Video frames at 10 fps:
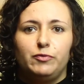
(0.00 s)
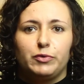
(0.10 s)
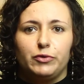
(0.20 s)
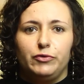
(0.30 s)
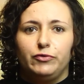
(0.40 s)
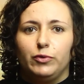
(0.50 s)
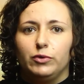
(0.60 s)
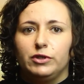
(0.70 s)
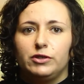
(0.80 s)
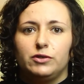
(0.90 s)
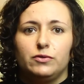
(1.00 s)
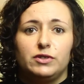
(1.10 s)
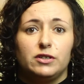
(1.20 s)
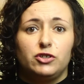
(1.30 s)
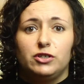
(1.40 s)
proof falling to
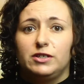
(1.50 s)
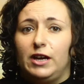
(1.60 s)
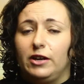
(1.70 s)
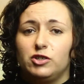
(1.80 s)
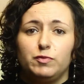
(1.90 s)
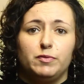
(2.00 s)
such intangible